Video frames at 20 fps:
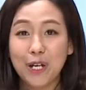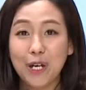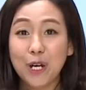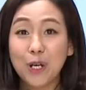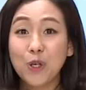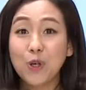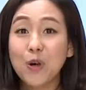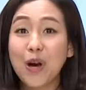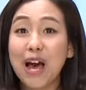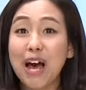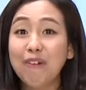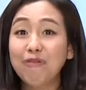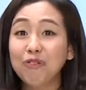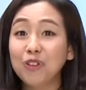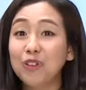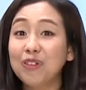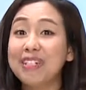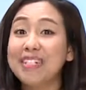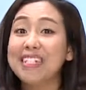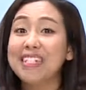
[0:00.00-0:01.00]
You have to
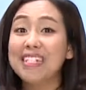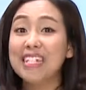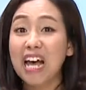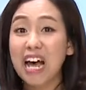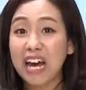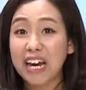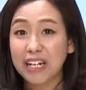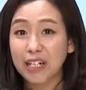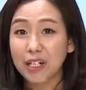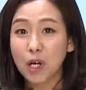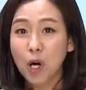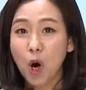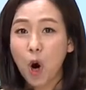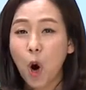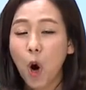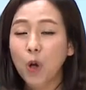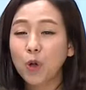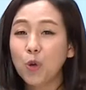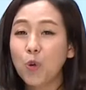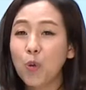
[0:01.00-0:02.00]
decide
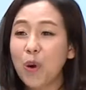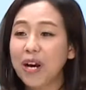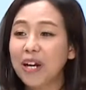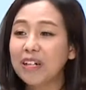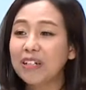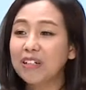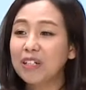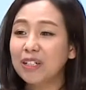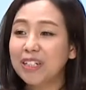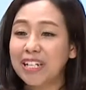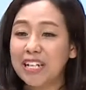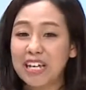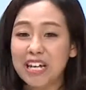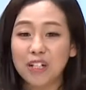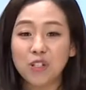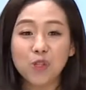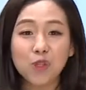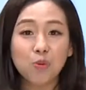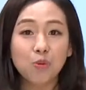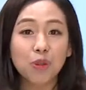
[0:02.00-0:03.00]
on where the
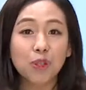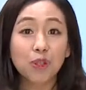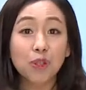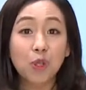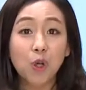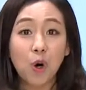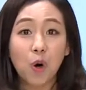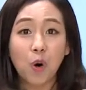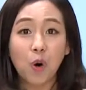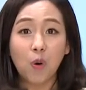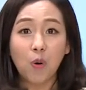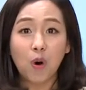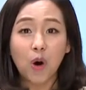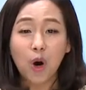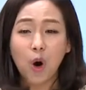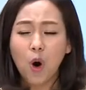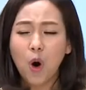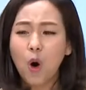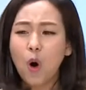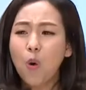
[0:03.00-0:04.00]
kids would go,
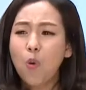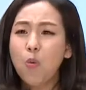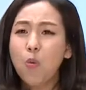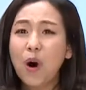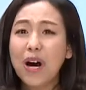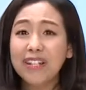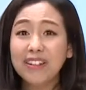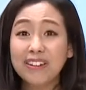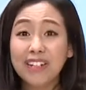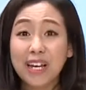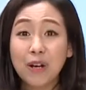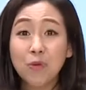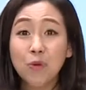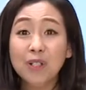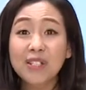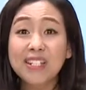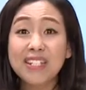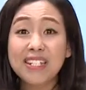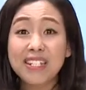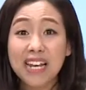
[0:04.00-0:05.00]
what they
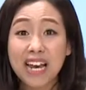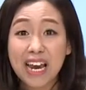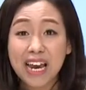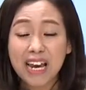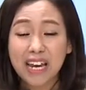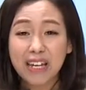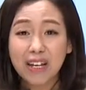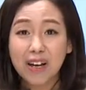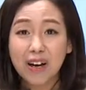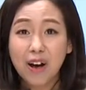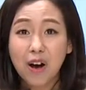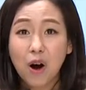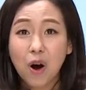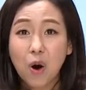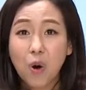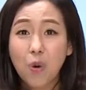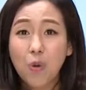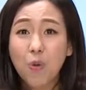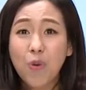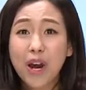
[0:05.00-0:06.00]
would say,
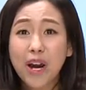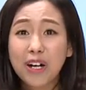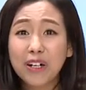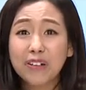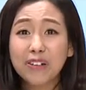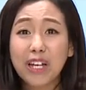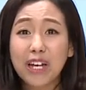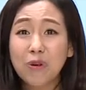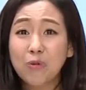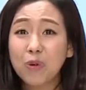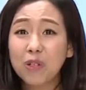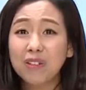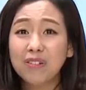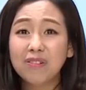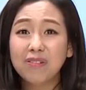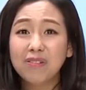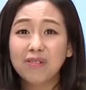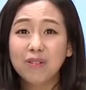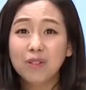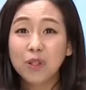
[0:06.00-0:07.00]
where they would
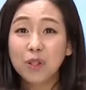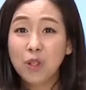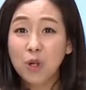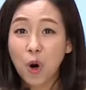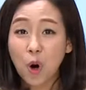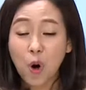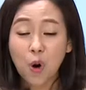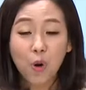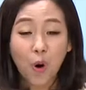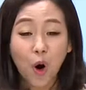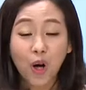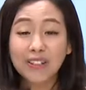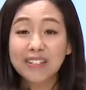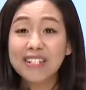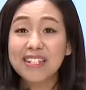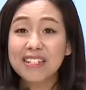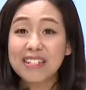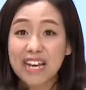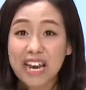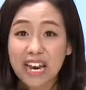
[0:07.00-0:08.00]
go on
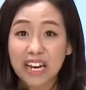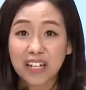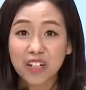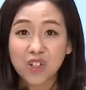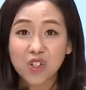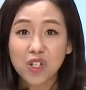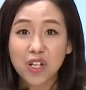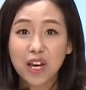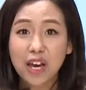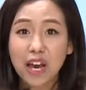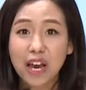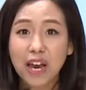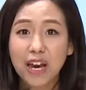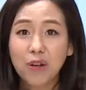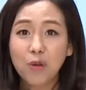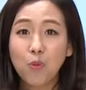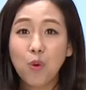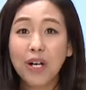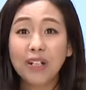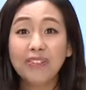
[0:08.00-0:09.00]
stage,
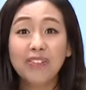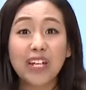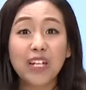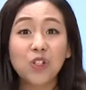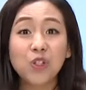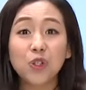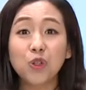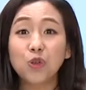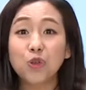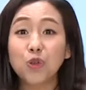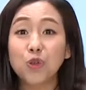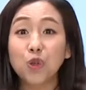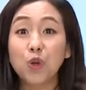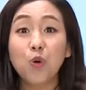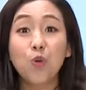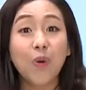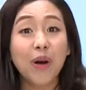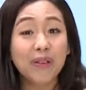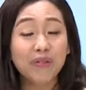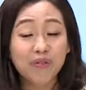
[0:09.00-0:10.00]
and what they should do
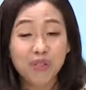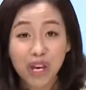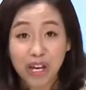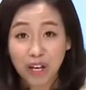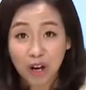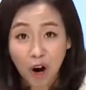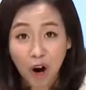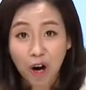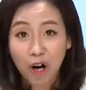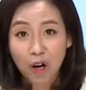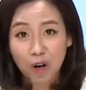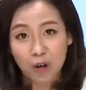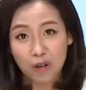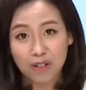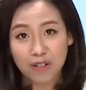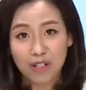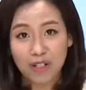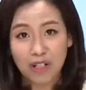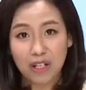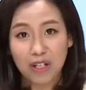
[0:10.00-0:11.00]
when they are on
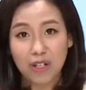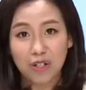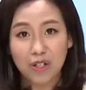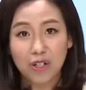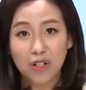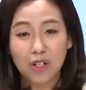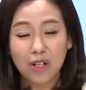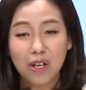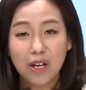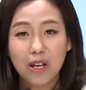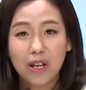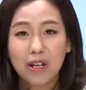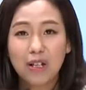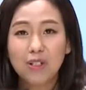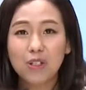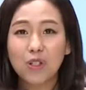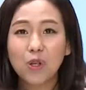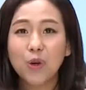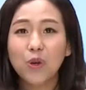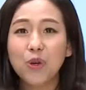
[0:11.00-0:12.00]
stage.
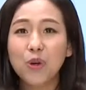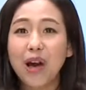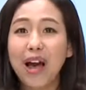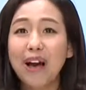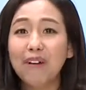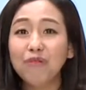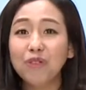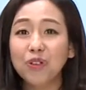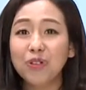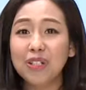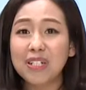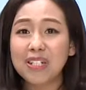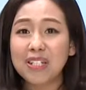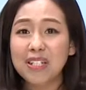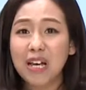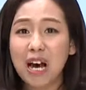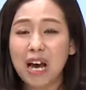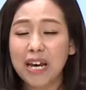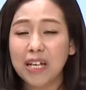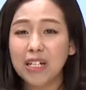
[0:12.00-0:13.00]
So you have to
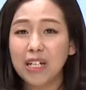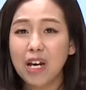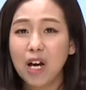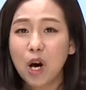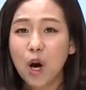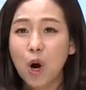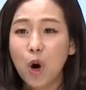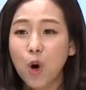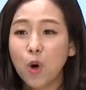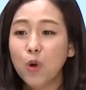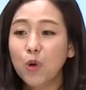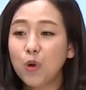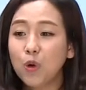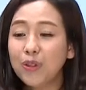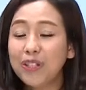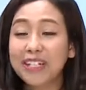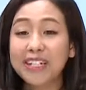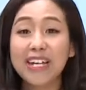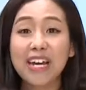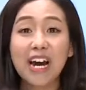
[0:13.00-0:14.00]
decide who
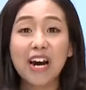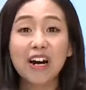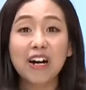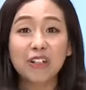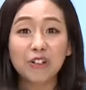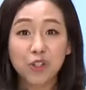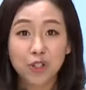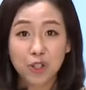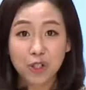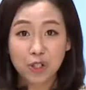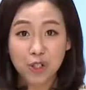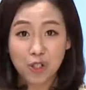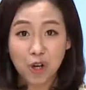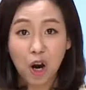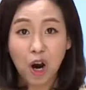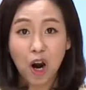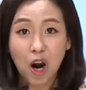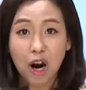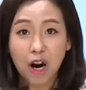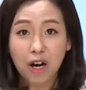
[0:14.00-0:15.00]
the characters
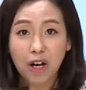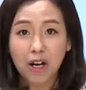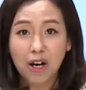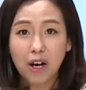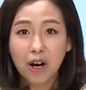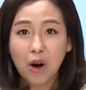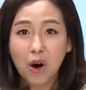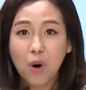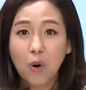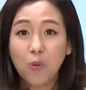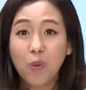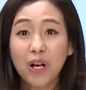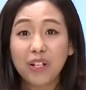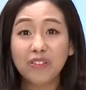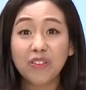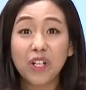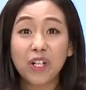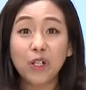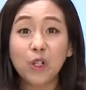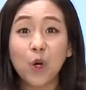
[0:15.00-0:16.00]
are, what
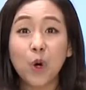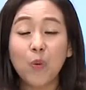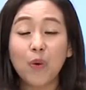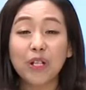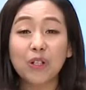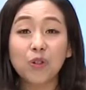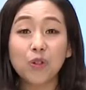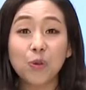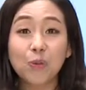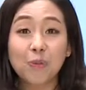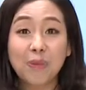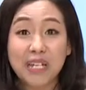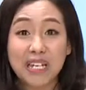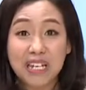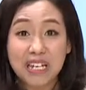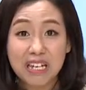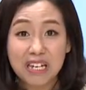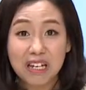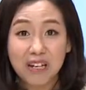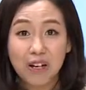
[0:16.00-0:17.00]
they're going to
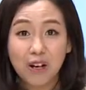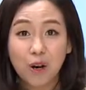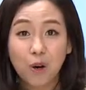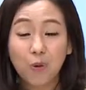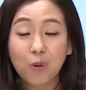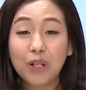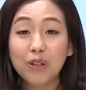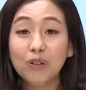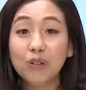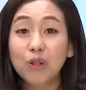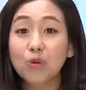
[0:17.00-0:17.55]
be, what the